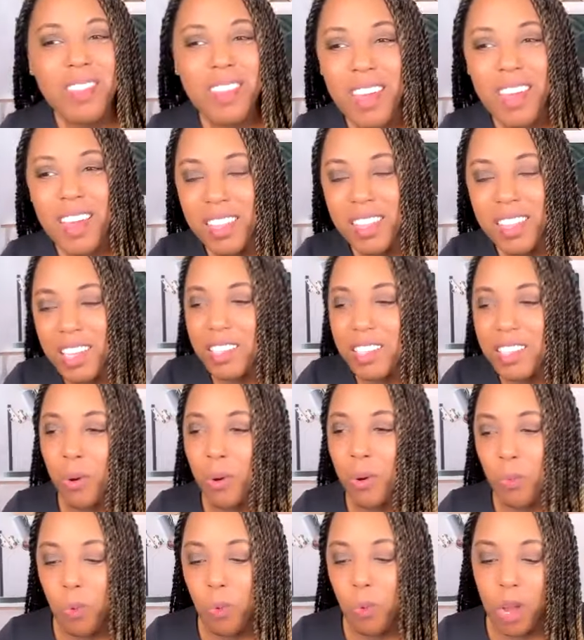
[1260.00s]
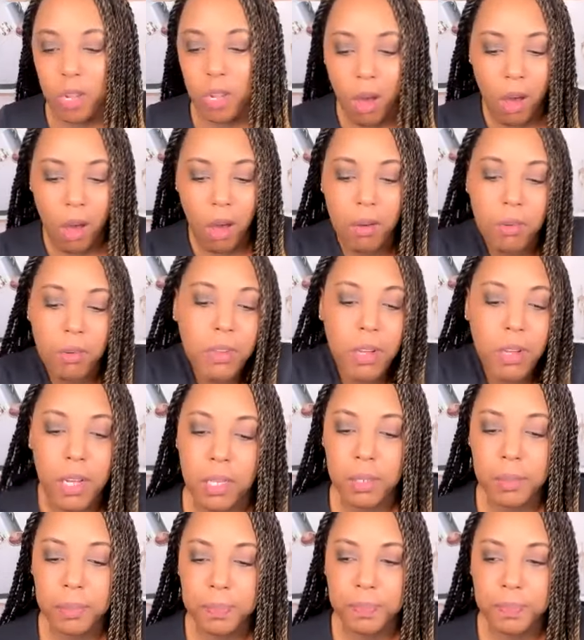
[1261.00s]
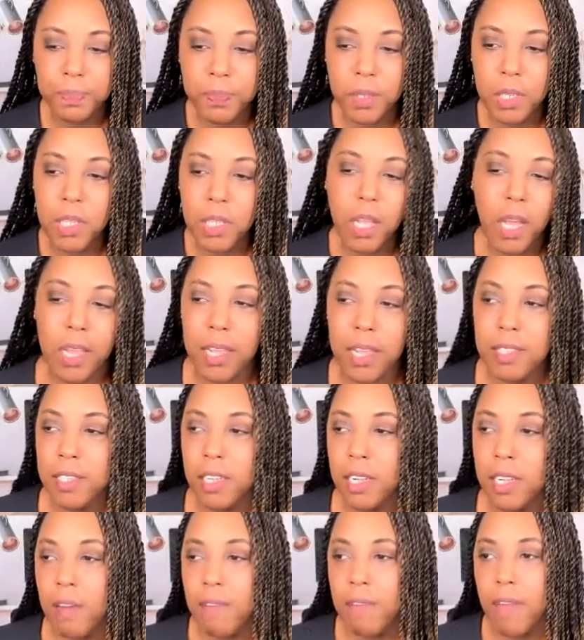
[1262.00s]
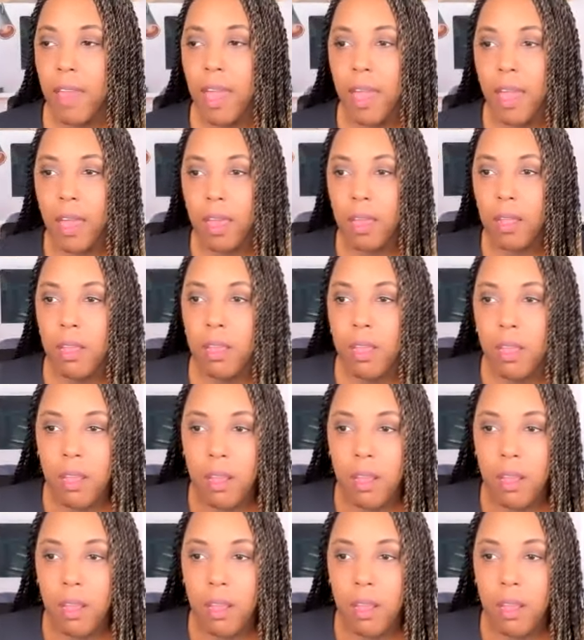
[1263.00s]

And these are one-off clients that I've had.